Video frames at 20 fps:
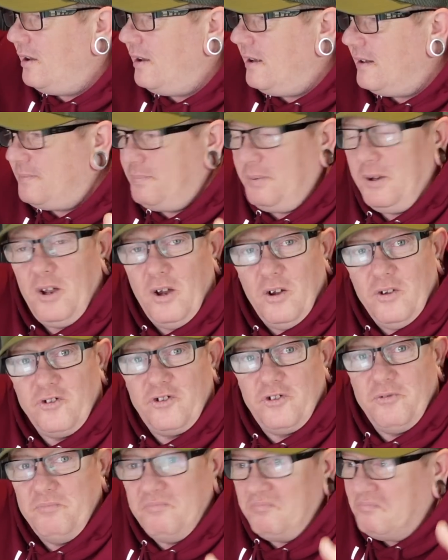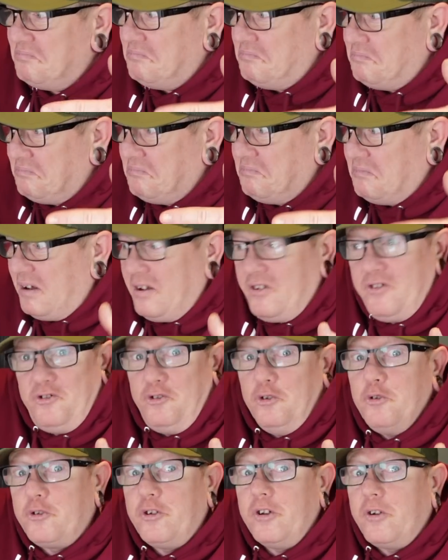It's because it's
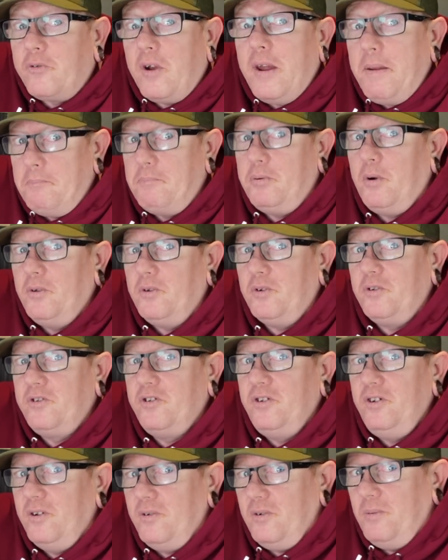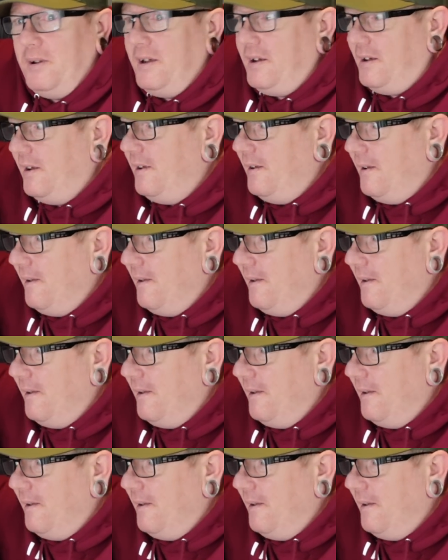just a great product. You know what I mean?